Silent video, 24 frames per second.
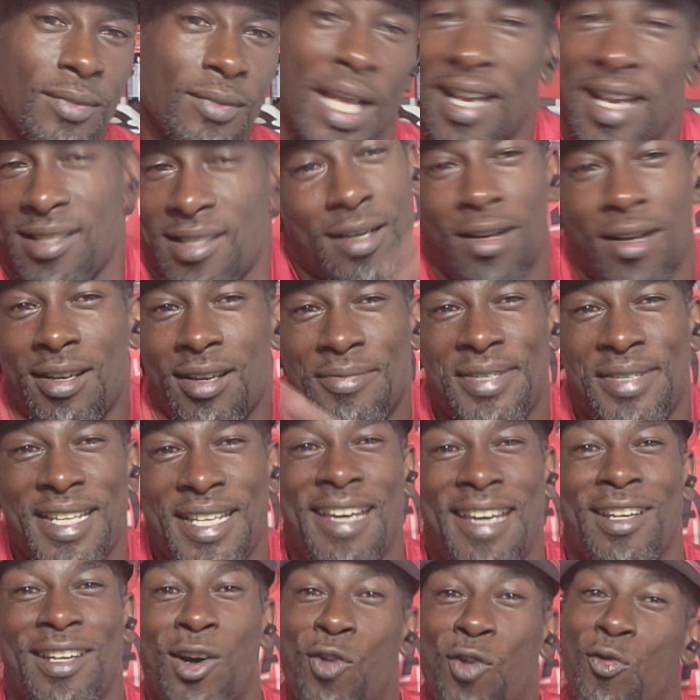That's all I'm
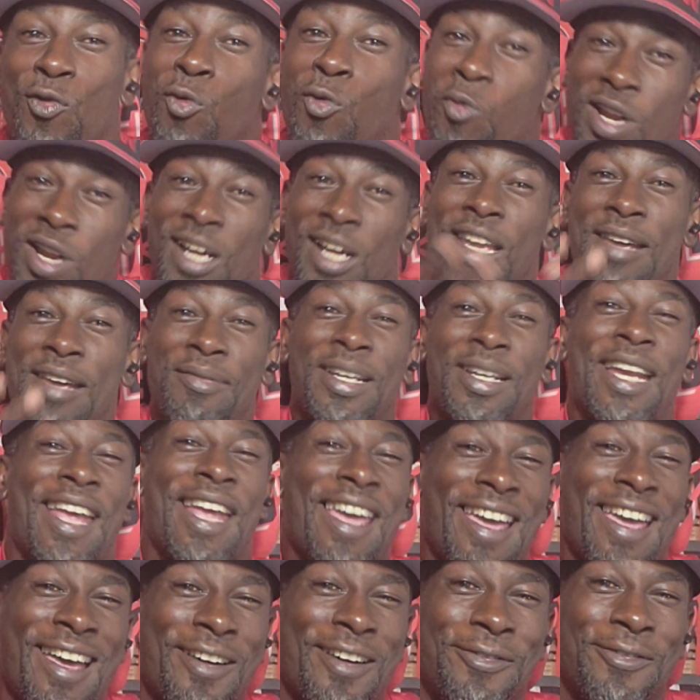saying. Over 111 and
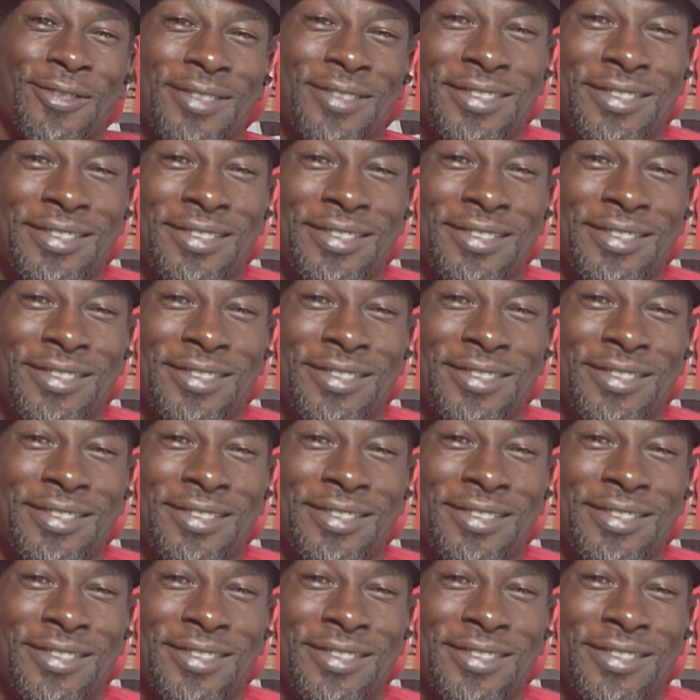a half.